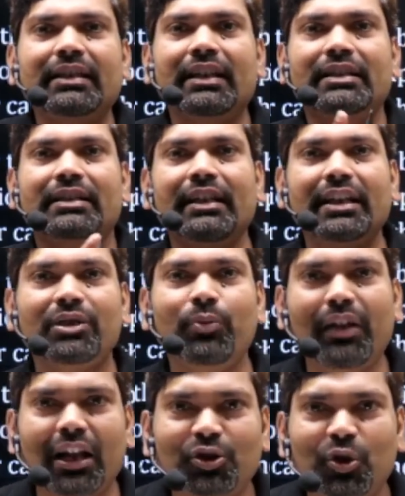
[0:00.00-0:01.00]
richness
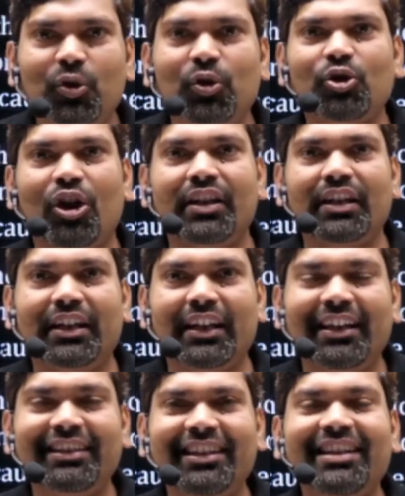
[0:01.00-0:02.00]
will also goes on
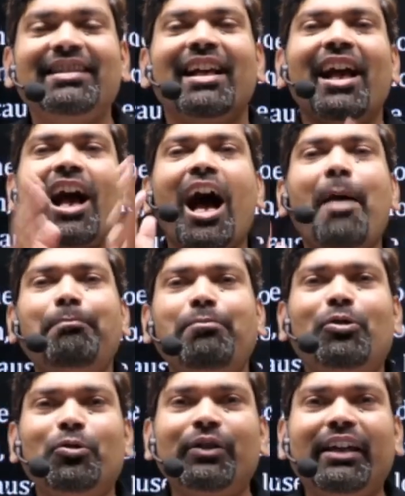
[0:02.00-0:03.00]
increases up
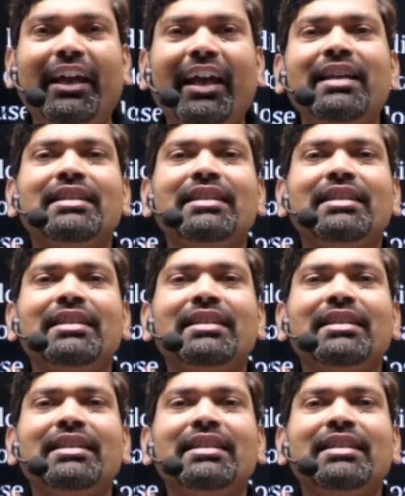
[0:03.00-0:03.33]
to a